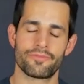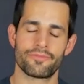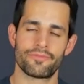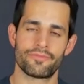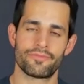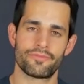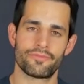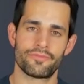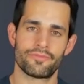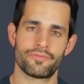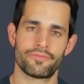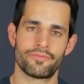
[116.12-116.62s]

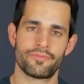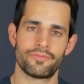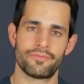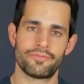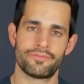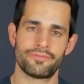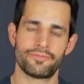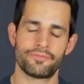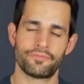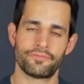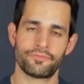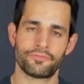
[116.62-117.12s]

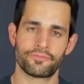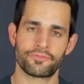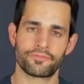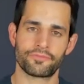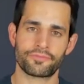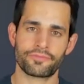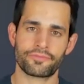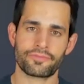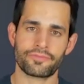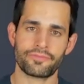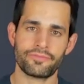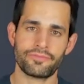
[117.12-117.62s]

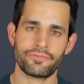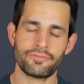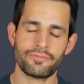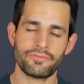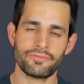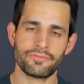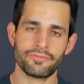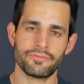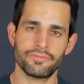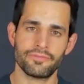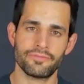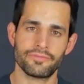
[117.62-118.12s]

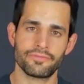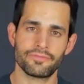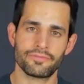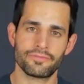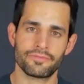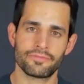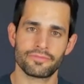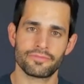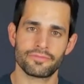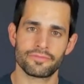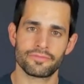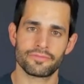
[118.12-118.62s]

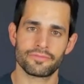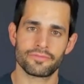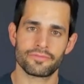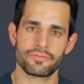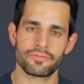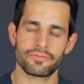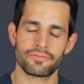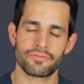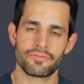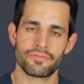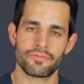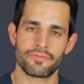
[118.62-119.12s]

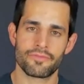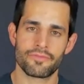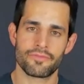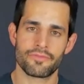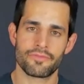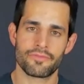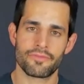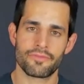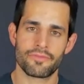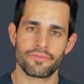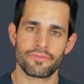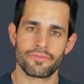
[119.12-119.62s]

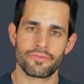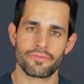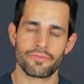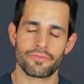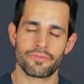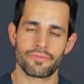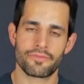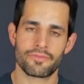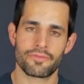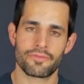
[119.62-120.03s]
No words are spoken by the person on screen.